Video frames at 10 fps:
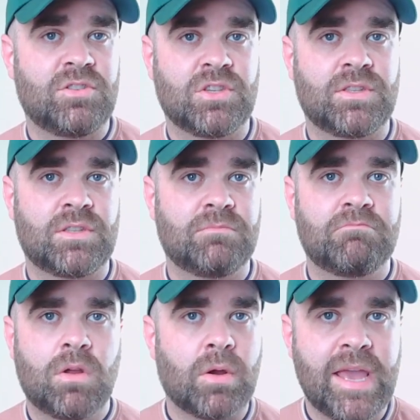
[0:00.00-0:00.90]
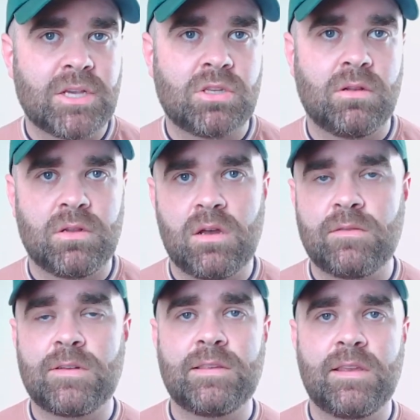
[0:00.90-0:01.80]
just occasional
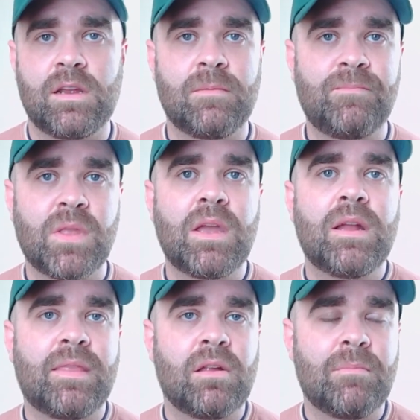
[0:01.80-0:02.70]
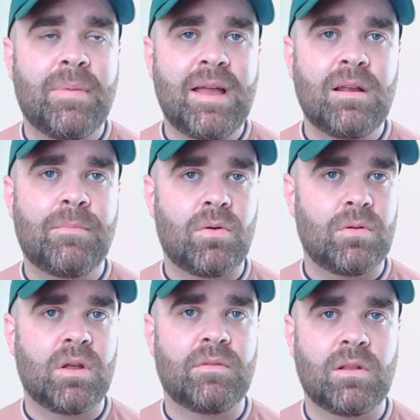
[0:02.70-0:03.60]
novelties here. They're the
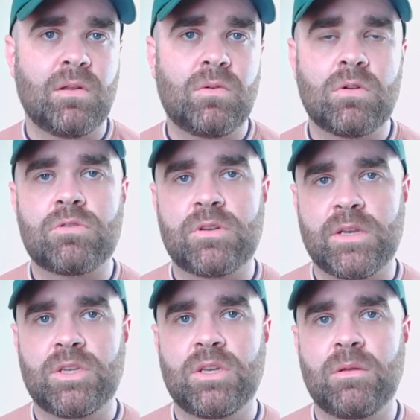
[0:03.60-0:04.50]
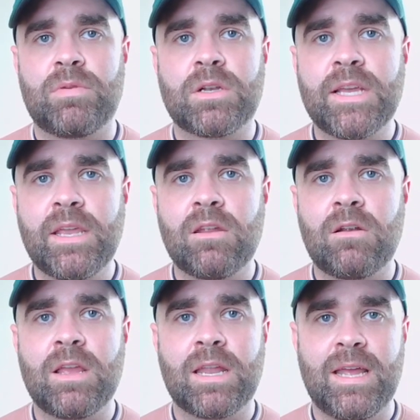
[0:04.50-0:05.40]
backbone of the local tradition,
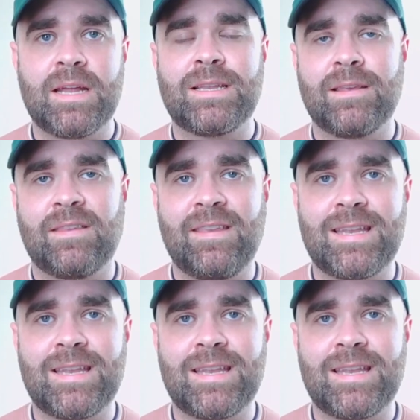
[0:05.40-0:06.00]
particularly connected to set